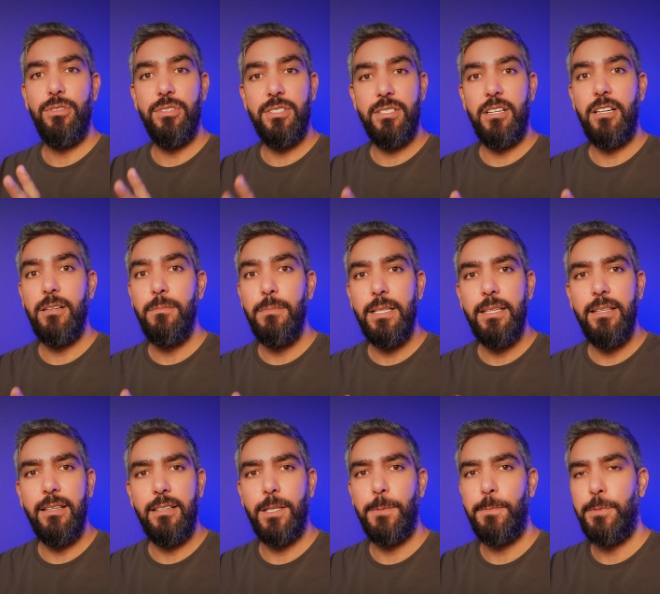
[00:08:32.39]
to start
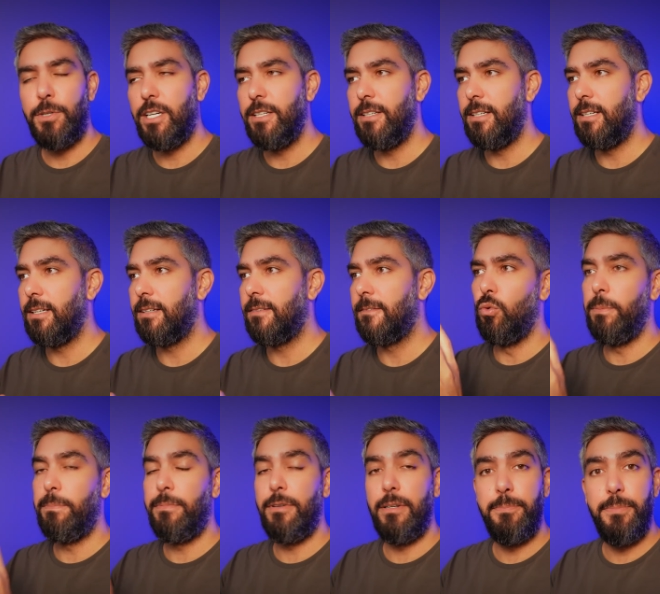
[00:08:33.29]
building the product, we
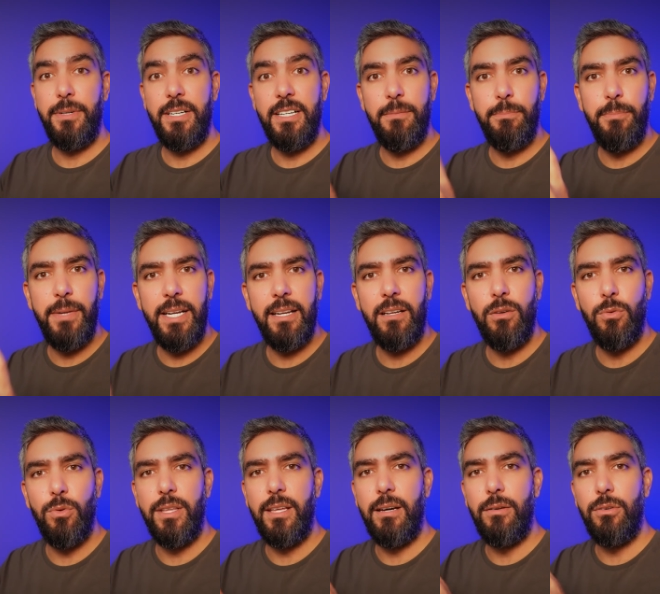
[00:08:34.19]
prepared Make
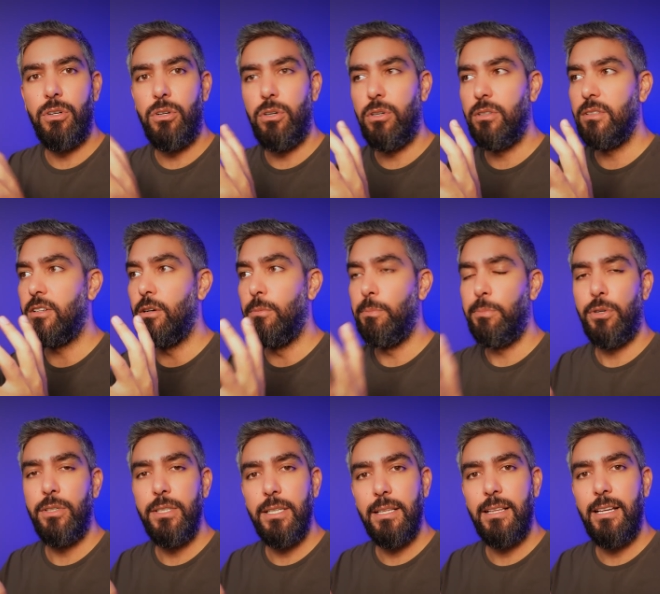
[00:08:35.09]
with our own
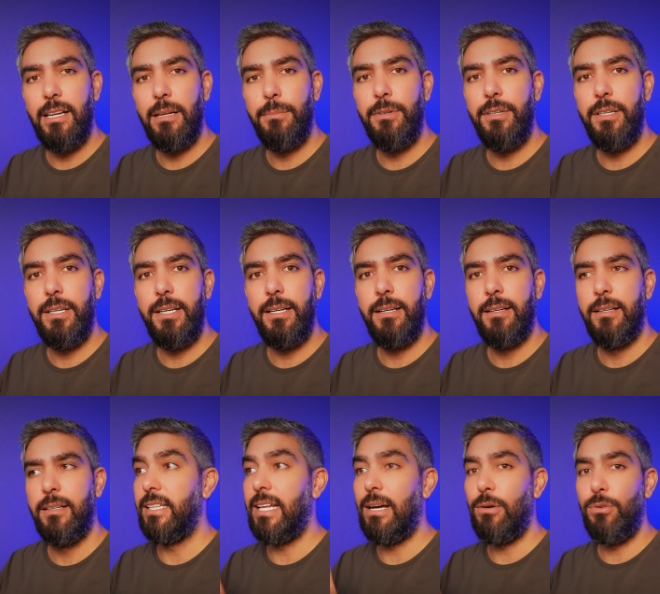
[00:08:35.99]
component library.
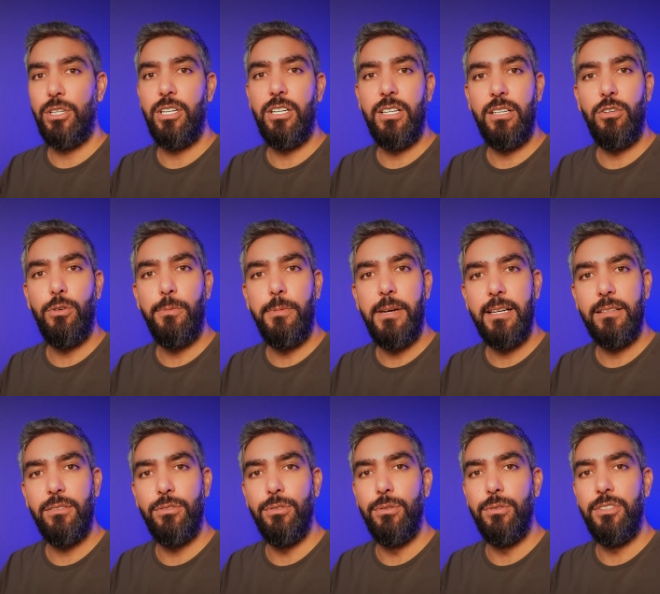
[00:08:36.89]
Now we're gonna go
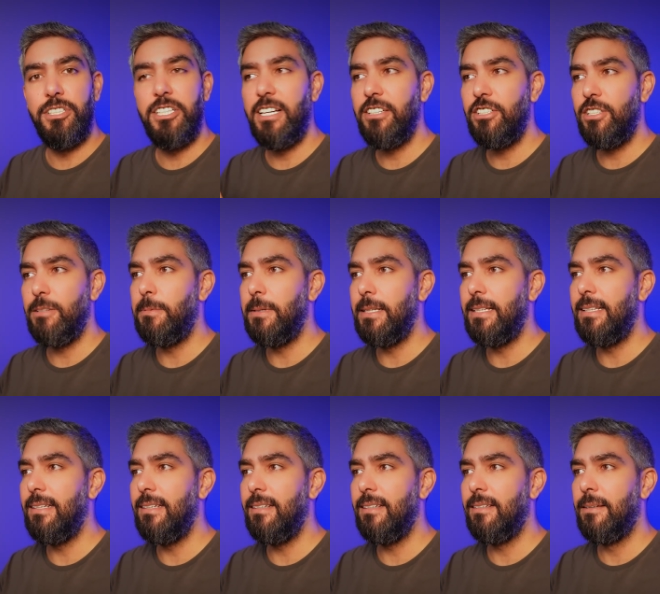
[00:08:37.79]
back to
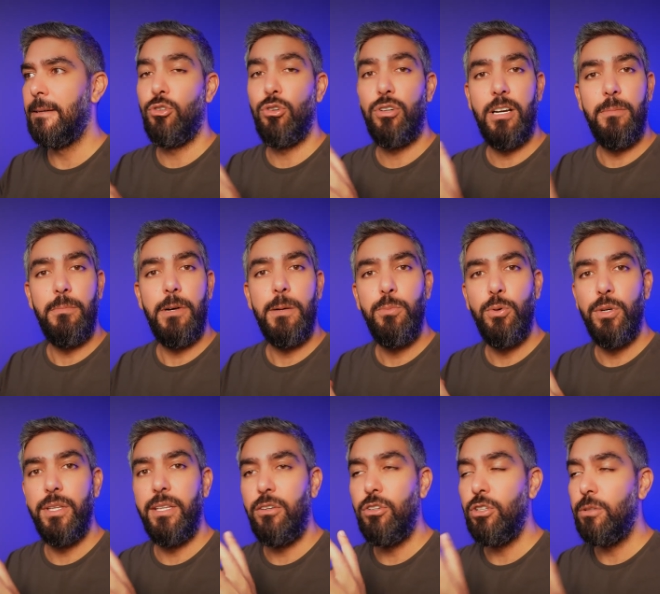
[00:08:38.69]
ChatGPT to come up
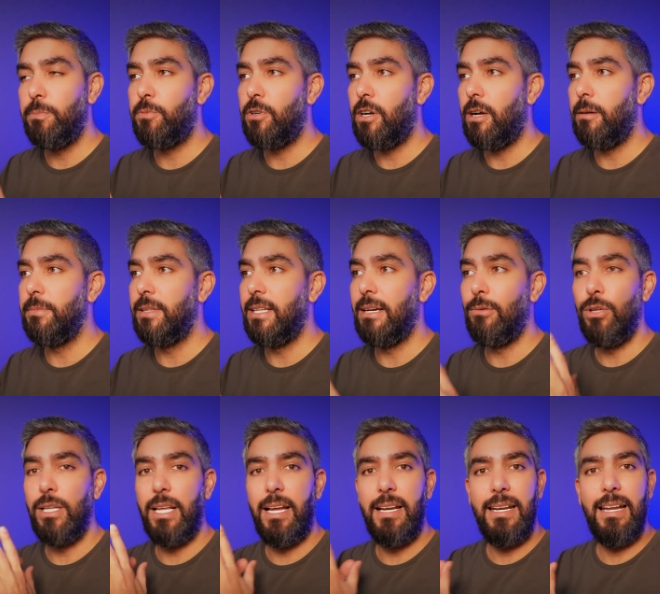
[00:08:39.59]
with a good prompt that
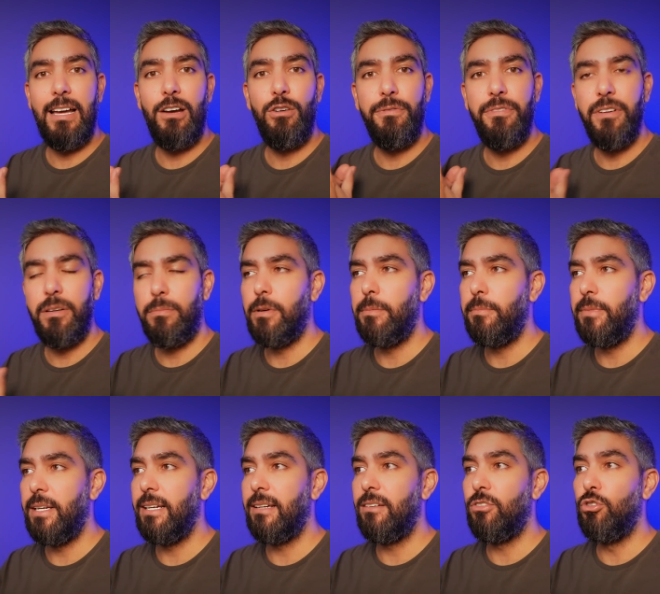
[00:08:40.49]
will allow Figma
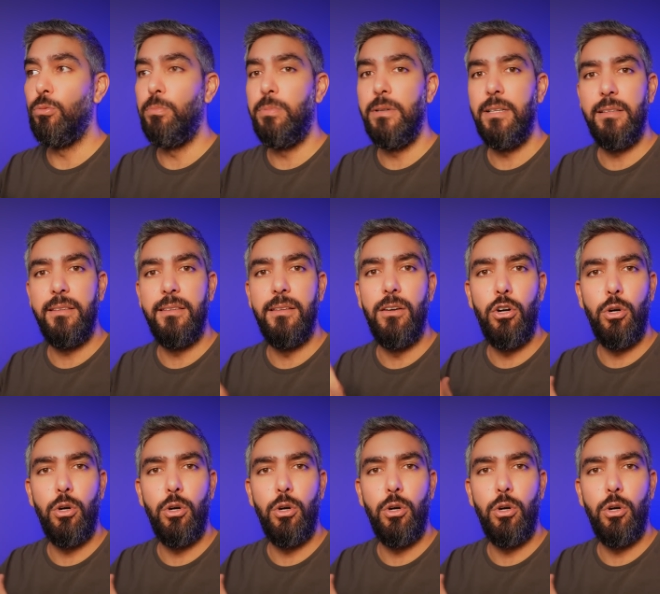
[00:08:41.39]
Make to build the